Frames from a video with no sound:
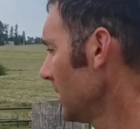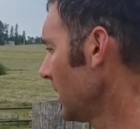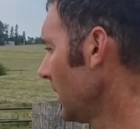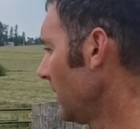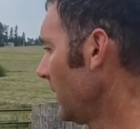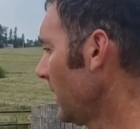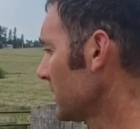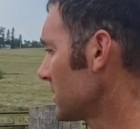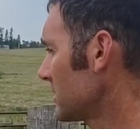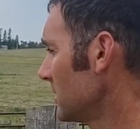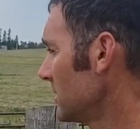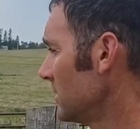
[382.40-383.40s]
And
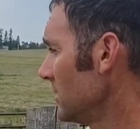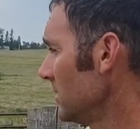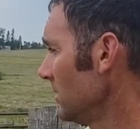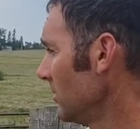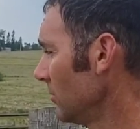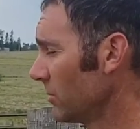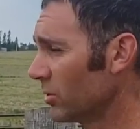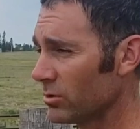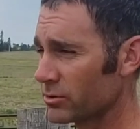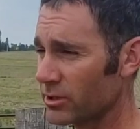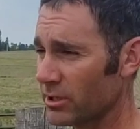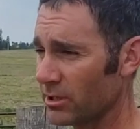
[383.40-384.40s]
that's, you know,
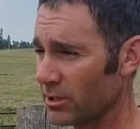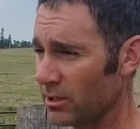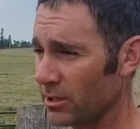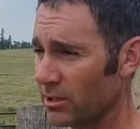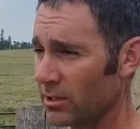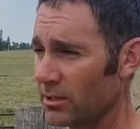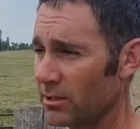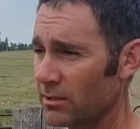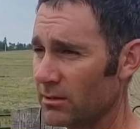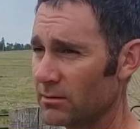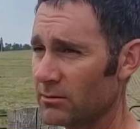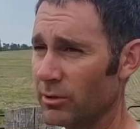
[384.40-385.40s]
mules are gonna,
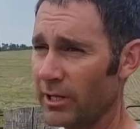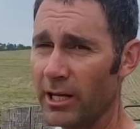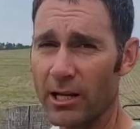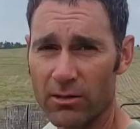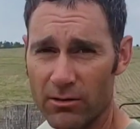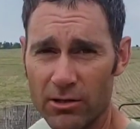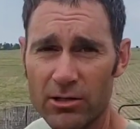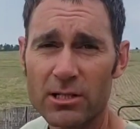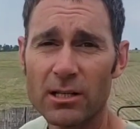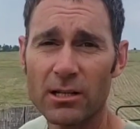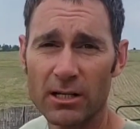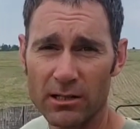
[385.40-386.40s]
when they get
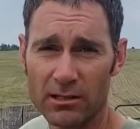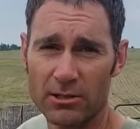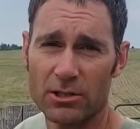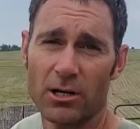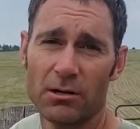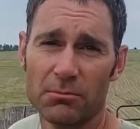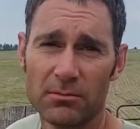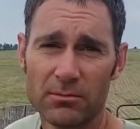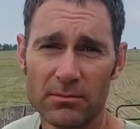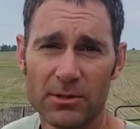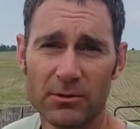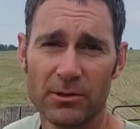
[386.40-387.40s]
thirsty, they're gonna jump.
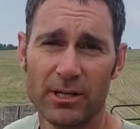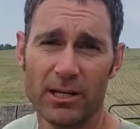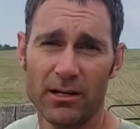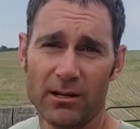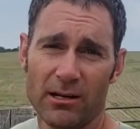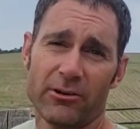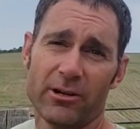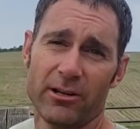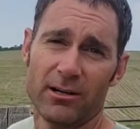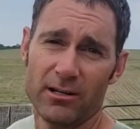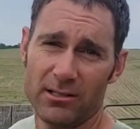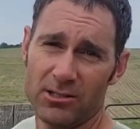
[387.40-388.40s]
And when they get hungry,
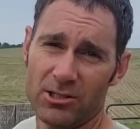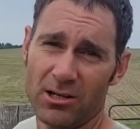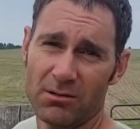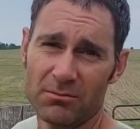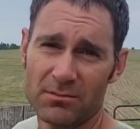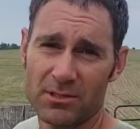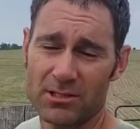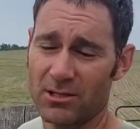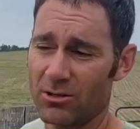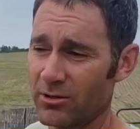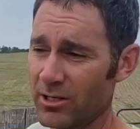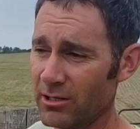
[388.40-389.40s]
they're gonna jump.
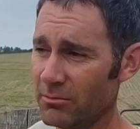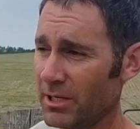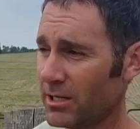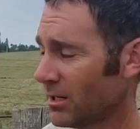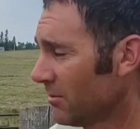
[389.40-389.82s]
So it'll be